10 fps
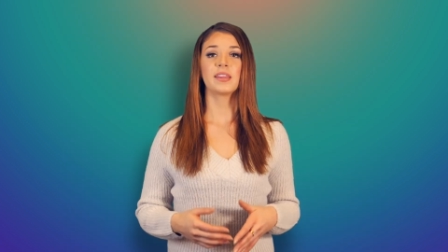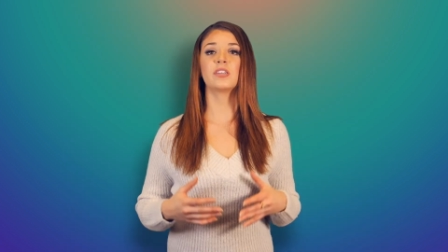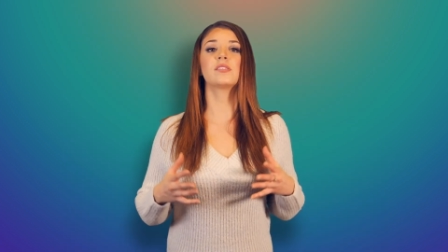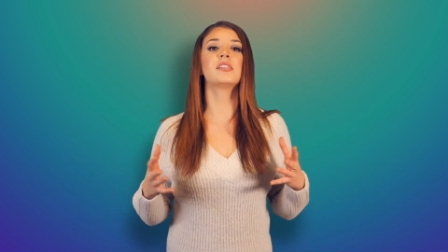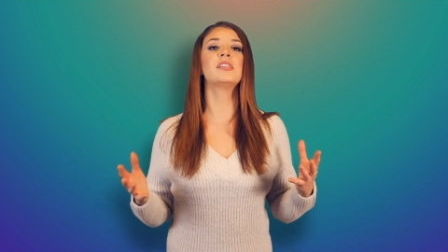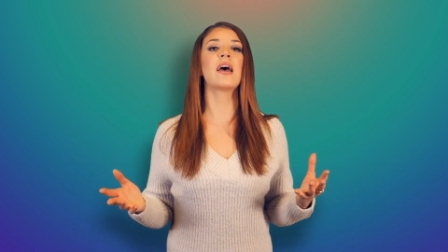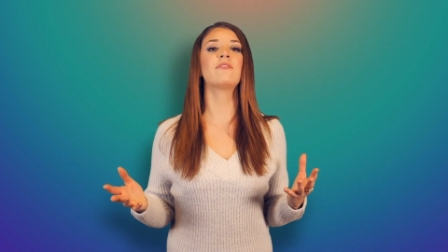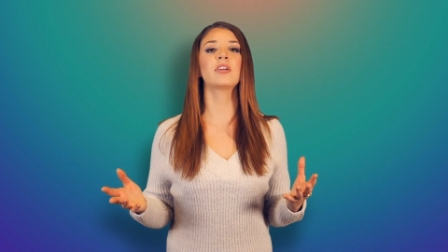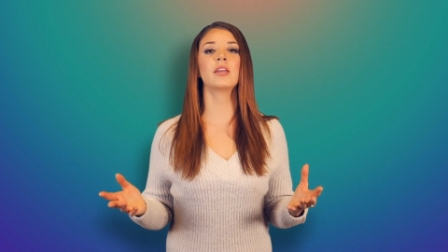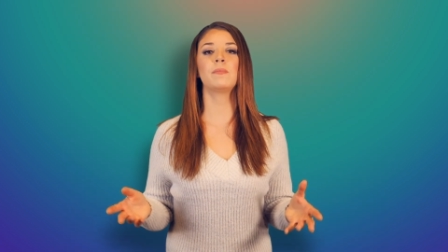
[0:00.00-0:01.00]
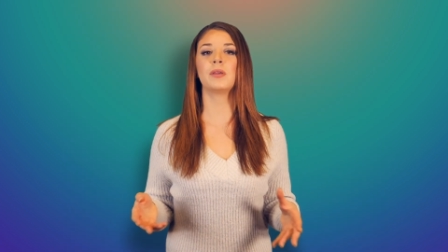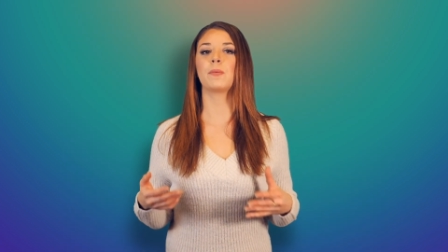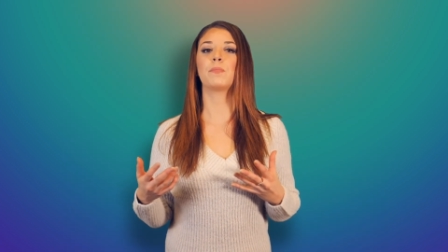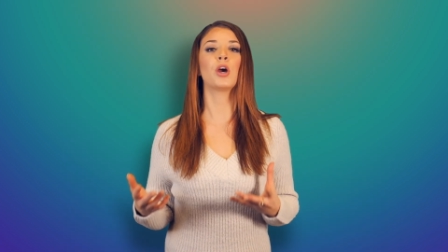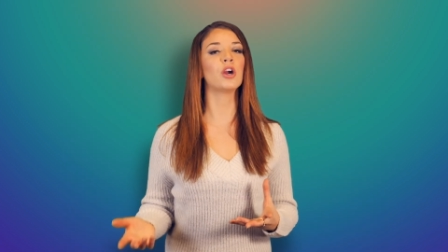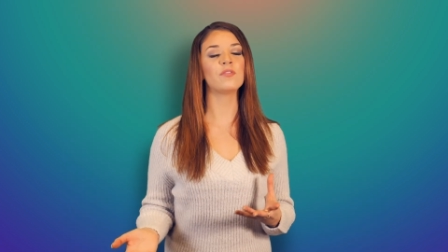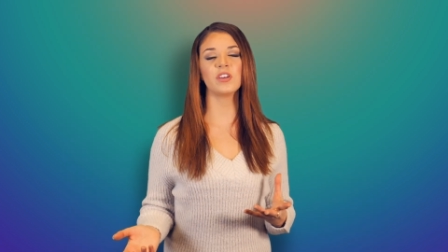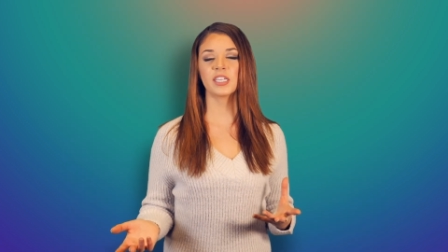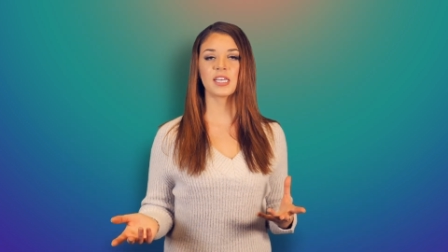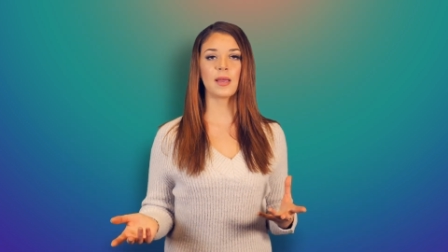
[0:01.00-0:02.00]
There's never going to be a
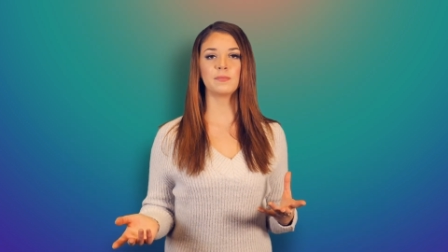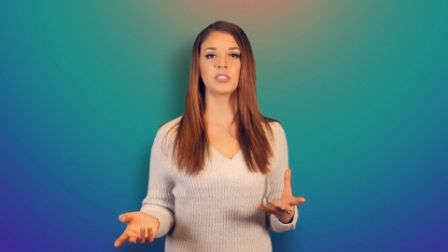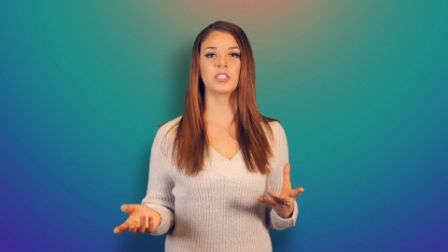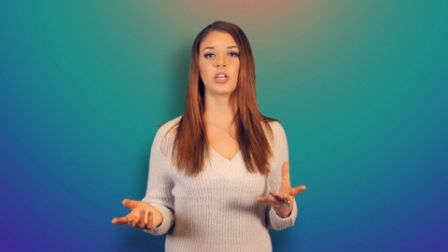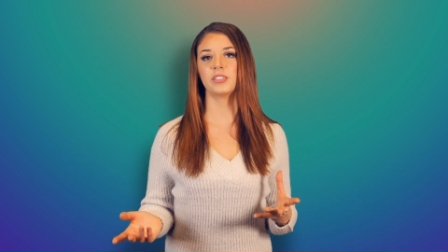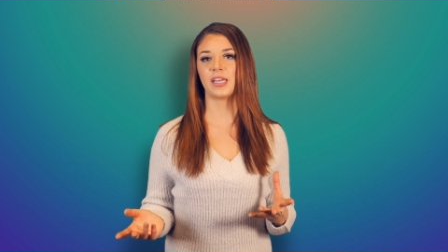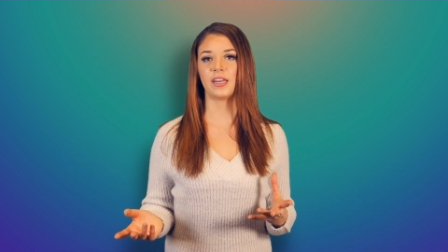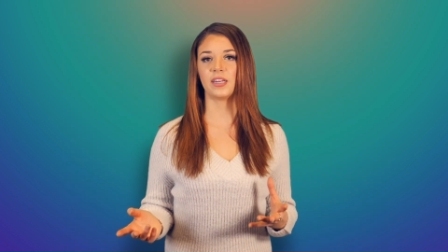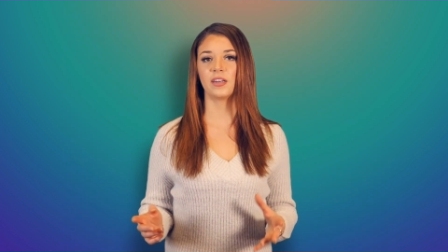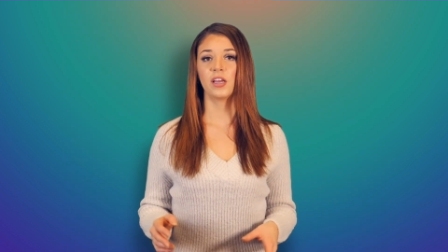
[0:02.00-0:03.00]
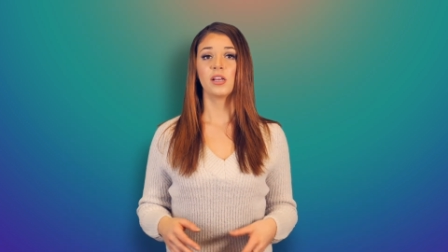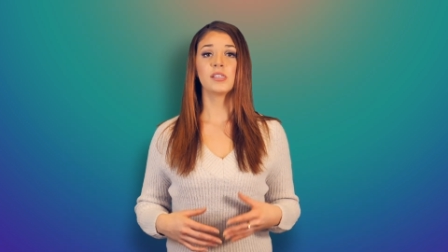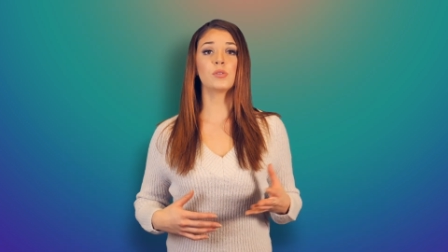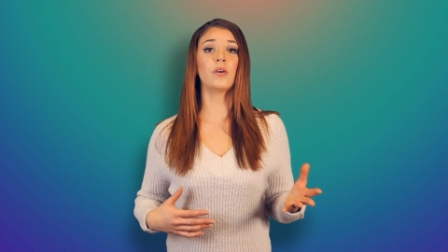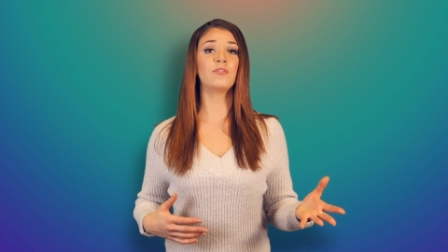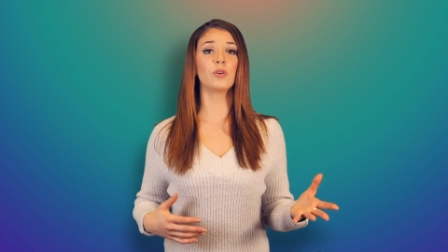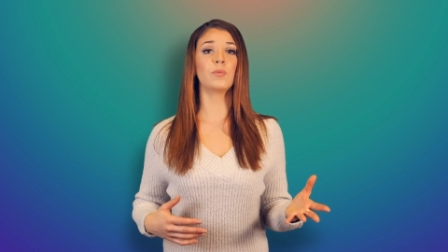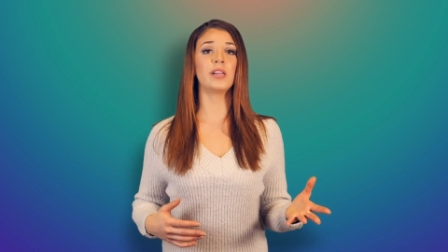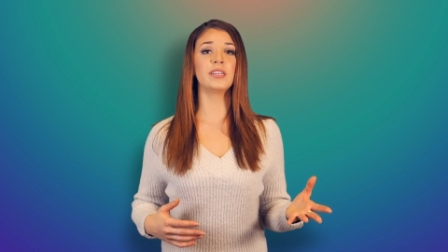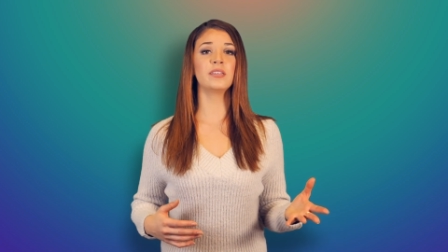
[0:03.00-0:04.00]
perfect time to start dating, so if you're
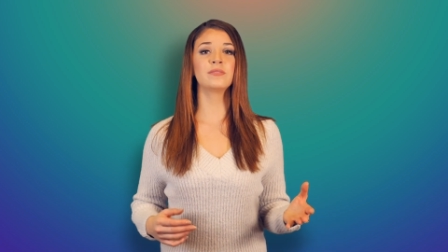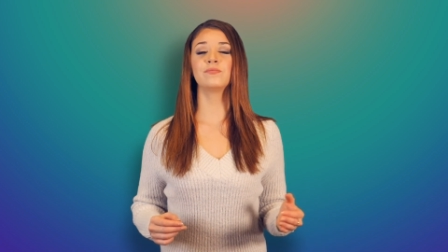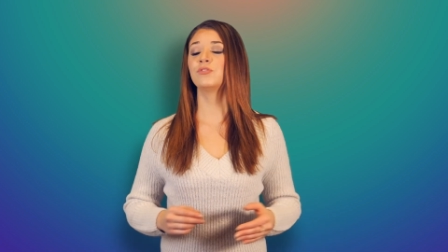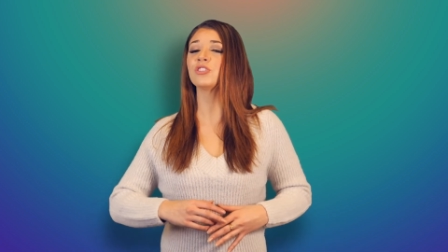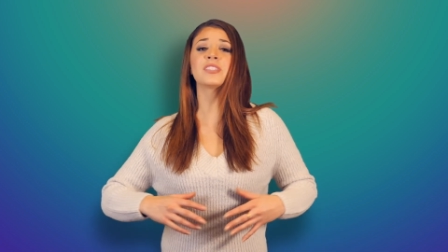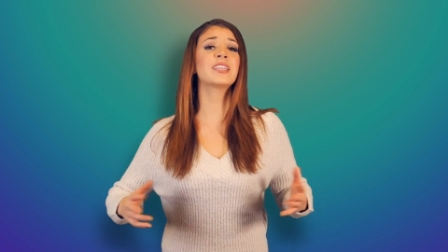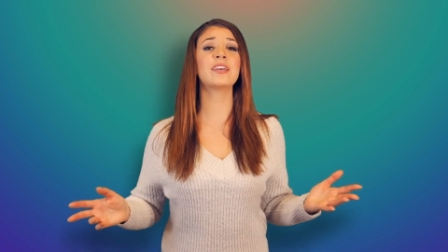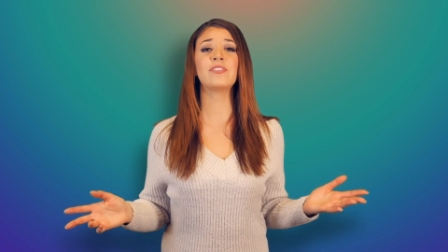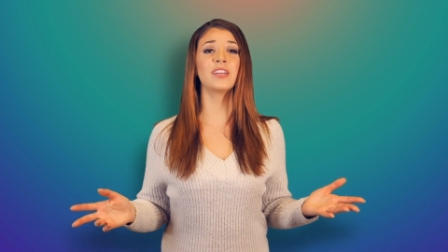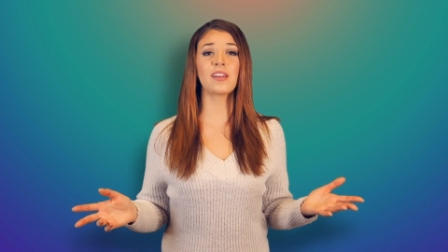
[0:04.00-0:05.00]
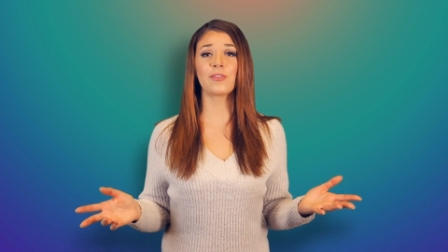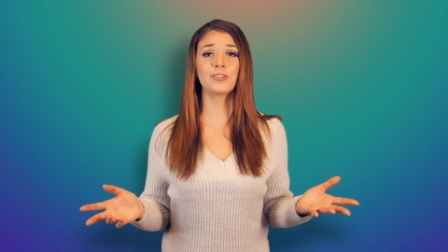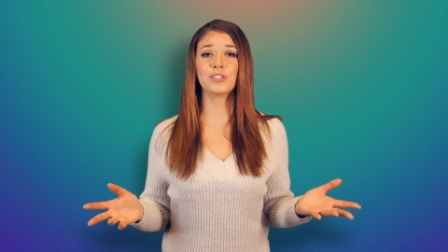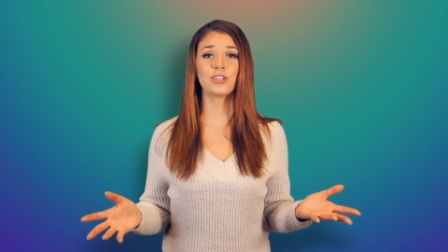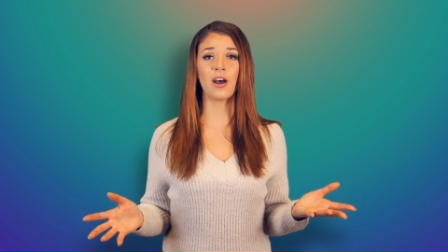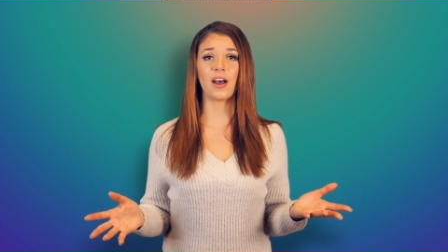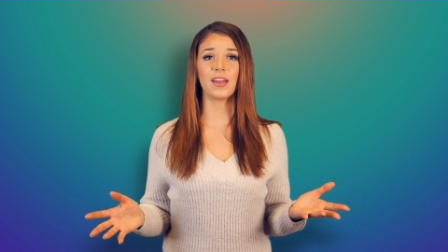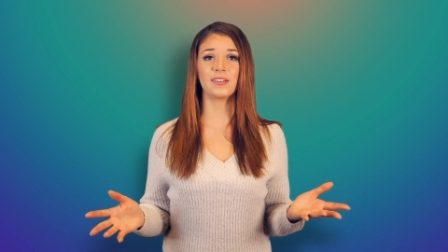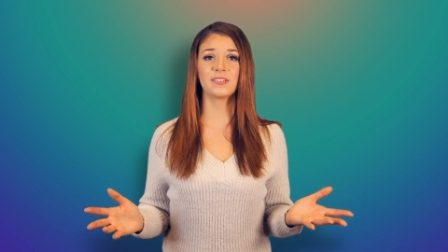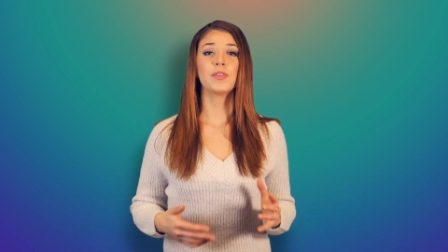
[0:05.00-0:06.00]
willing, just give it another
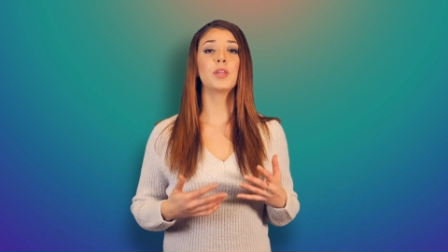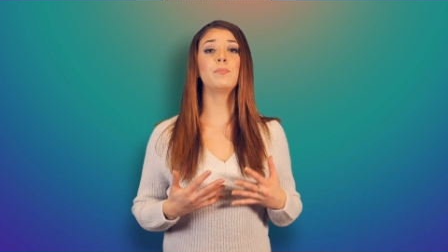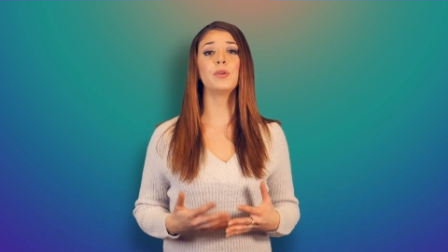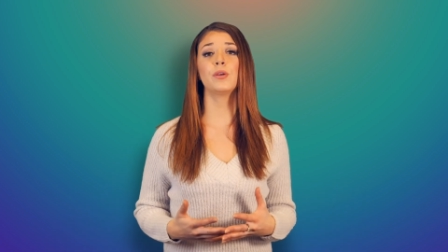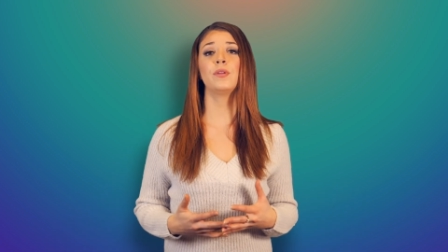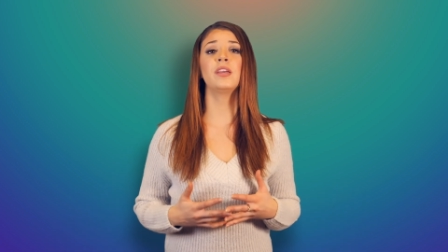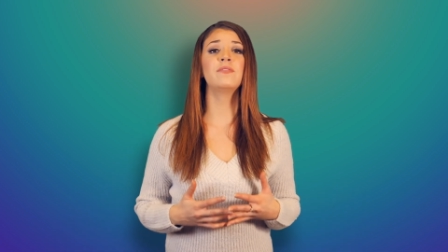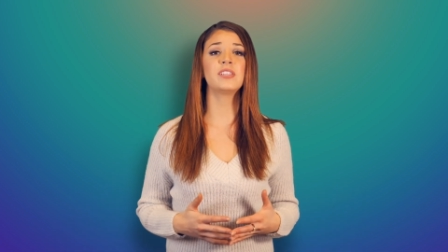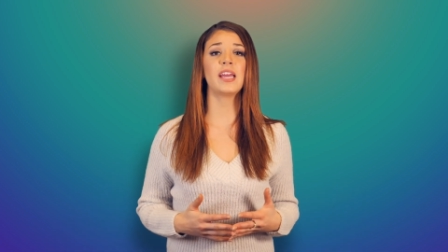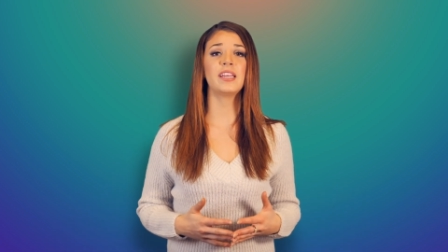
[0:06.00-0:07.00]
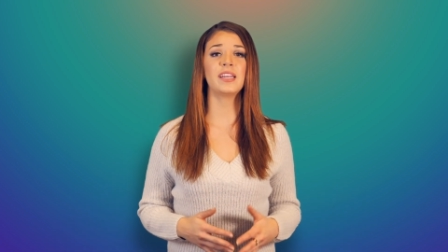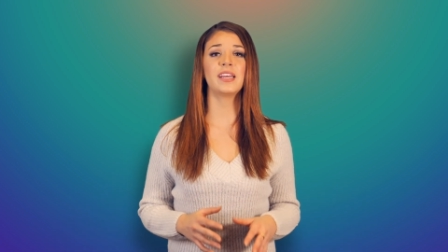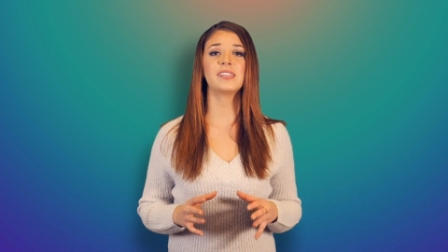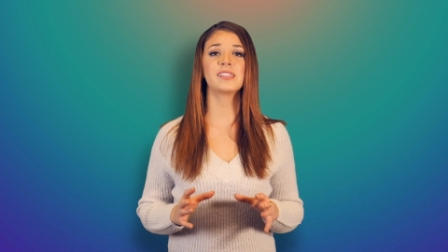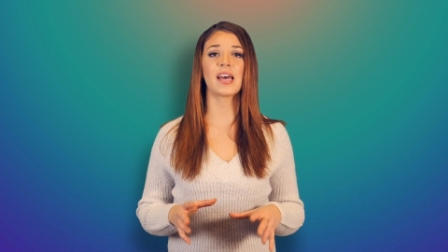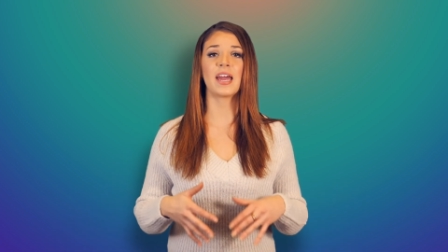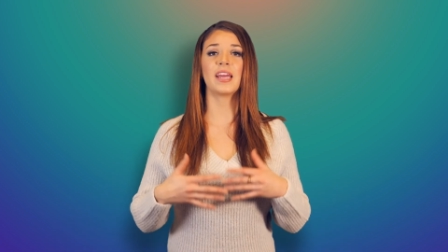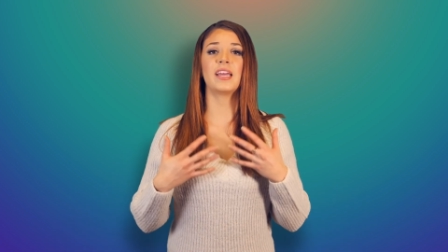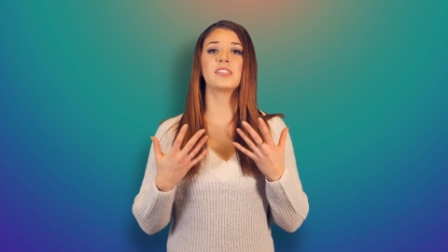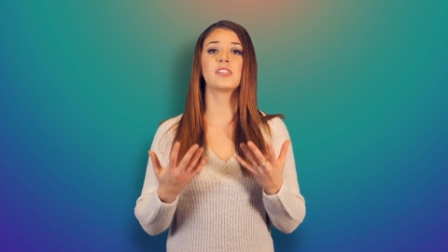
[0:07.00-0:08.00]
shot. The beauty of dating is
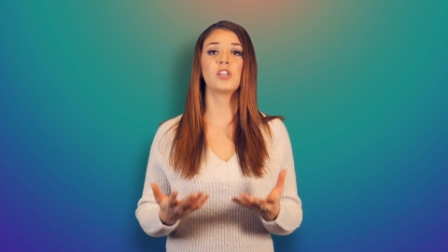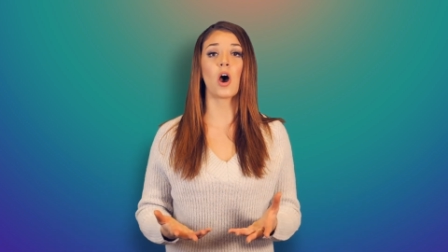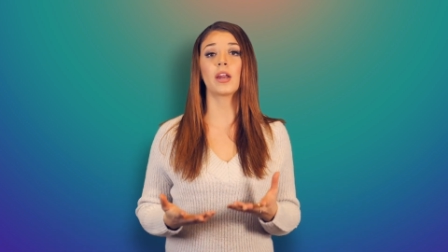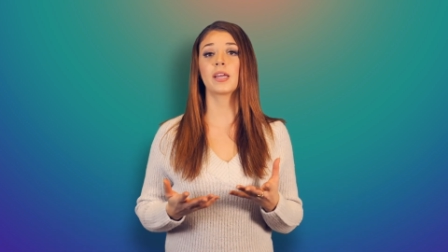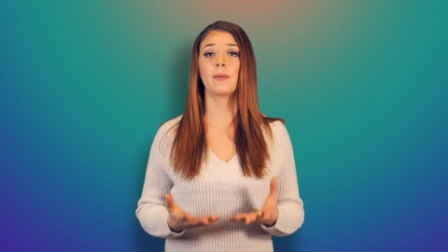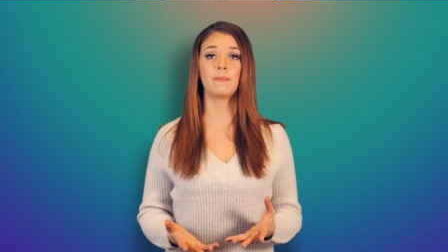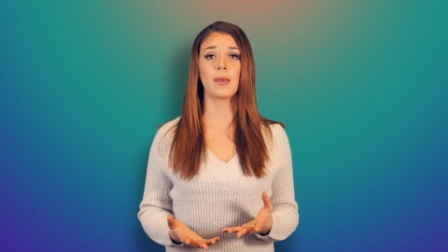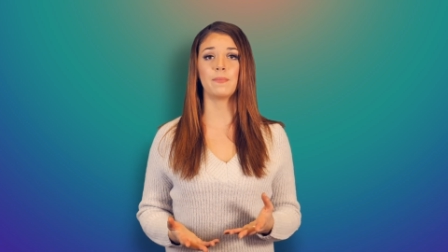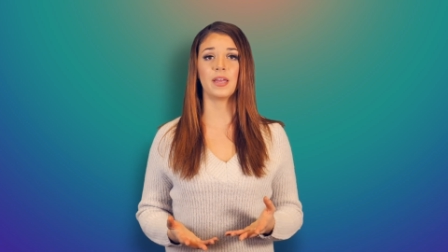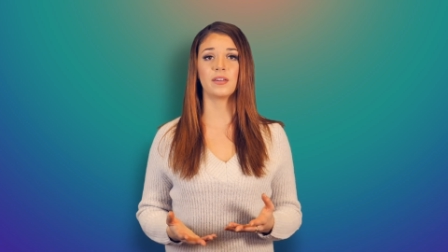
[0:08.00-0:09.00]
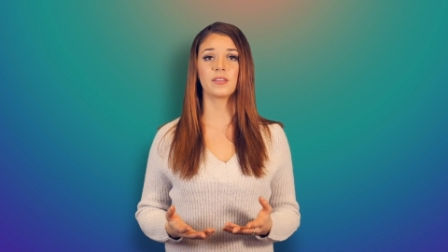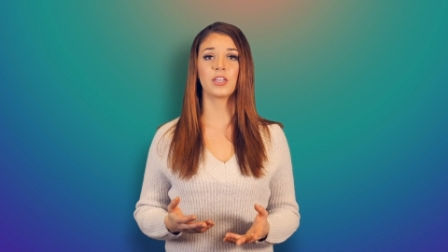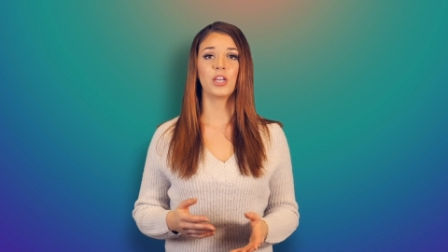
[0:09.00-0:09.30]
that it's not a commitment.